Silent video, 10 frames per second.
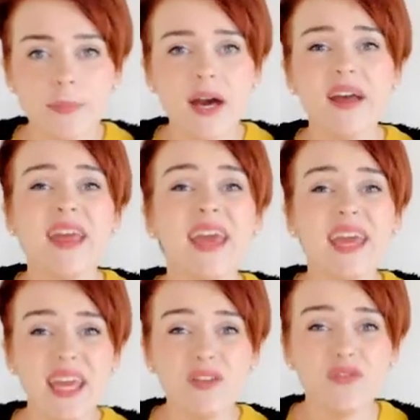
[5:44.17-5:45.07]
But
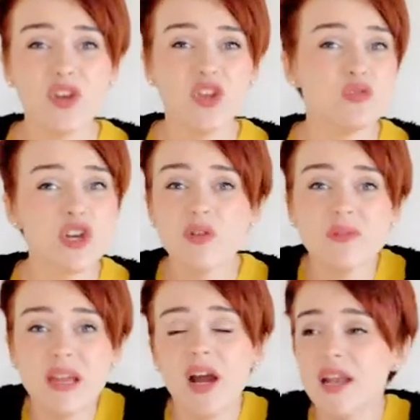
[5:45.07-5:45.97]
if you
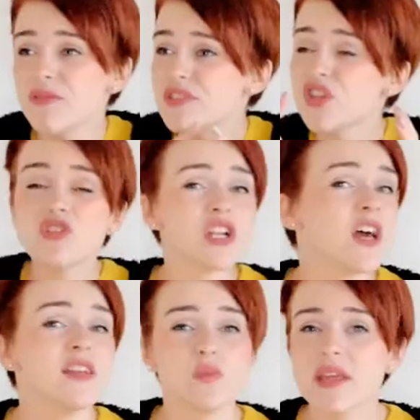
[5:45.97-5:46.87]
don't kind of
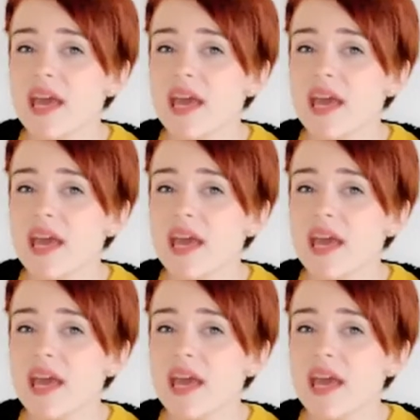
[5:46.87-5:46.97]
socialize with